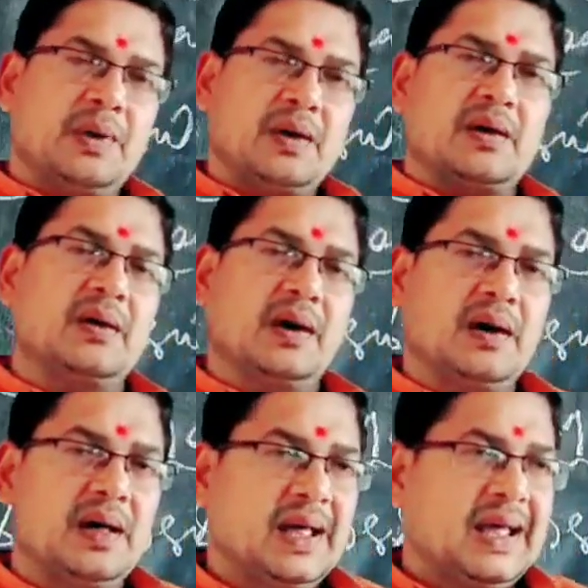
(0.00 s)
Maharana
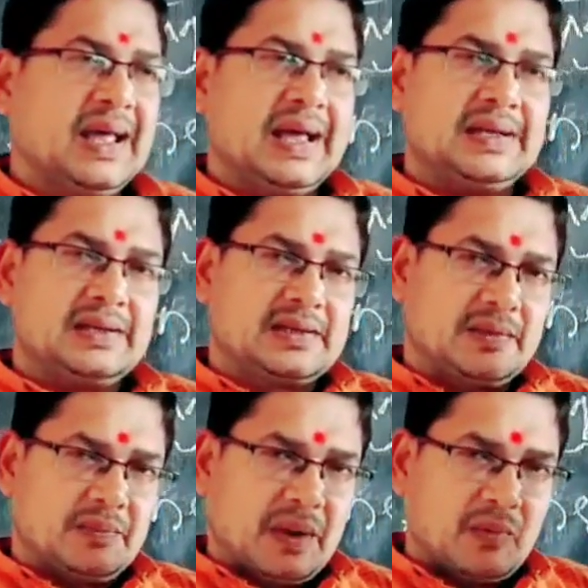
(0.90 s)
and
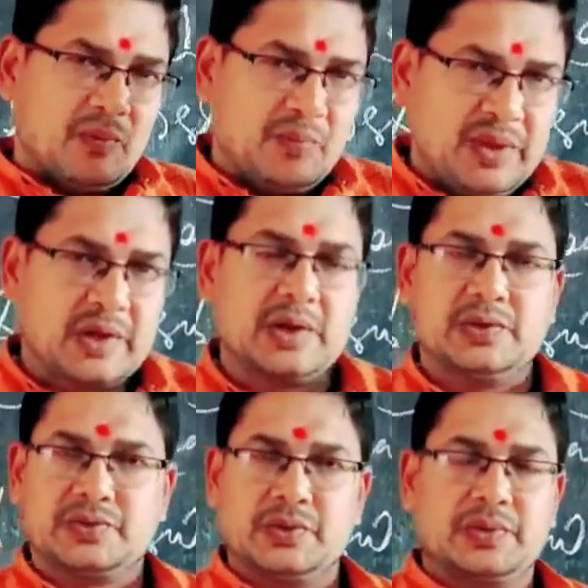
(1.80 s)
Babu
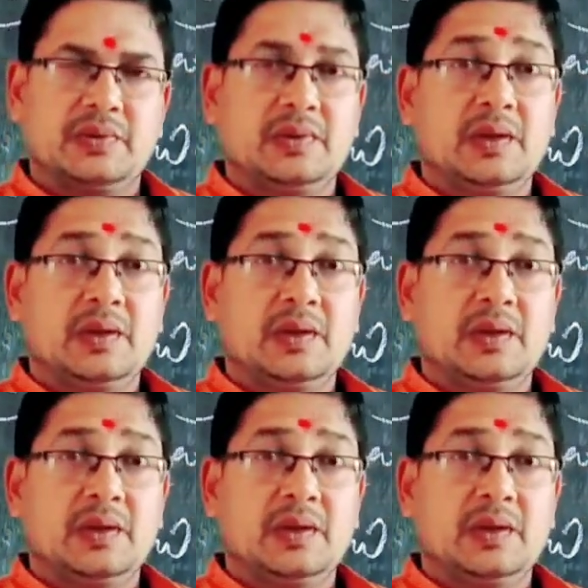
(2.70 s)
Birkeshwar